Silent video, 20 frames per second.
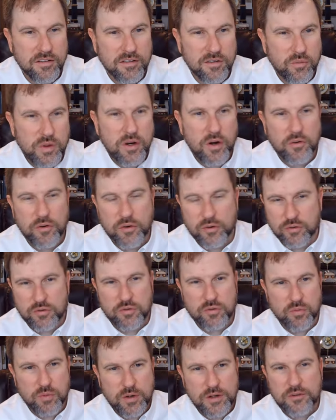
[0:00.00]
We know
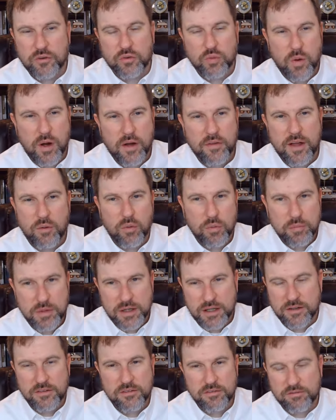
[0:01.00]
there's reasons why that would
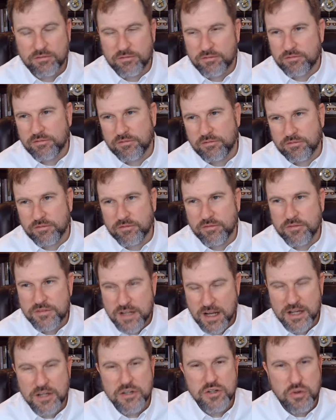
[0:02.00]
be
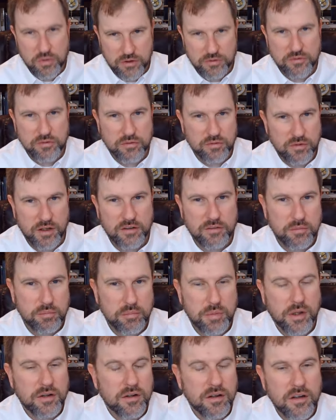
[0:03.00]
dangerous, right?
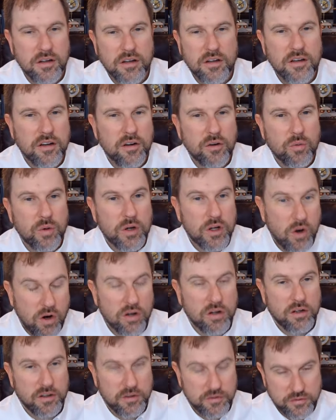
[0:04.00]
But
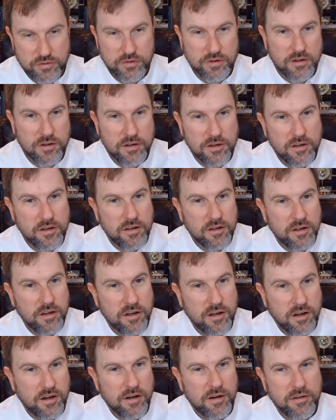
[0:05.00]
regardless,
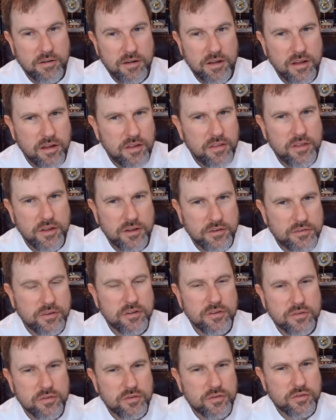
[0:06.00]
this
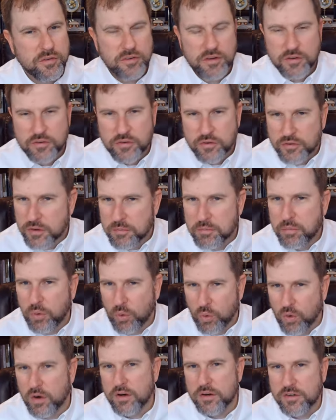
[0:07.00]
is
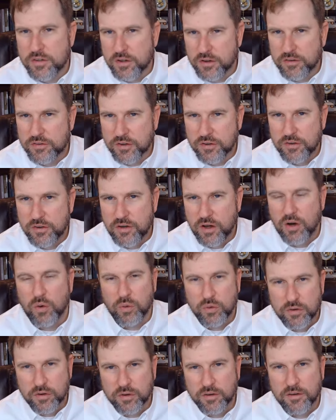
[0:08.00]
important to
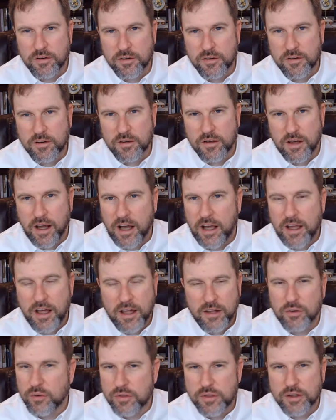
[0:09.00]
note.
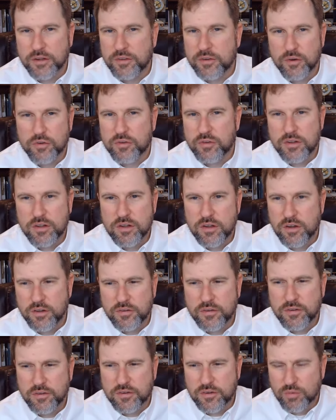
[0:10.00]
I don't think there's.
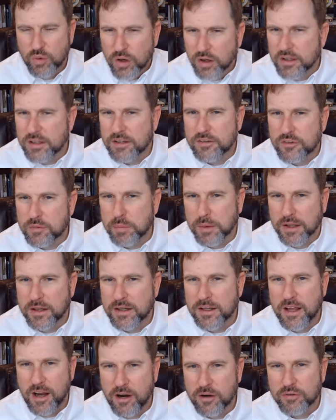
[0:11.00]
This is really
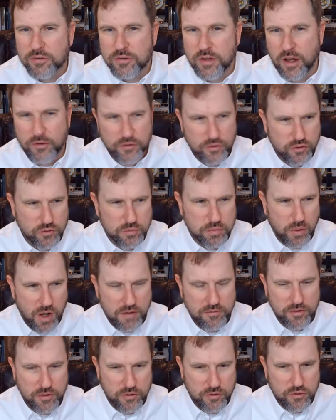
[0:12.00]
splitting hairs now. This is
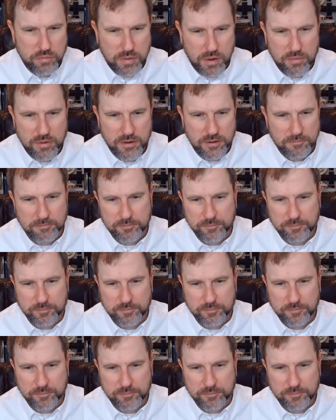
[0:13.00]
private. This is public.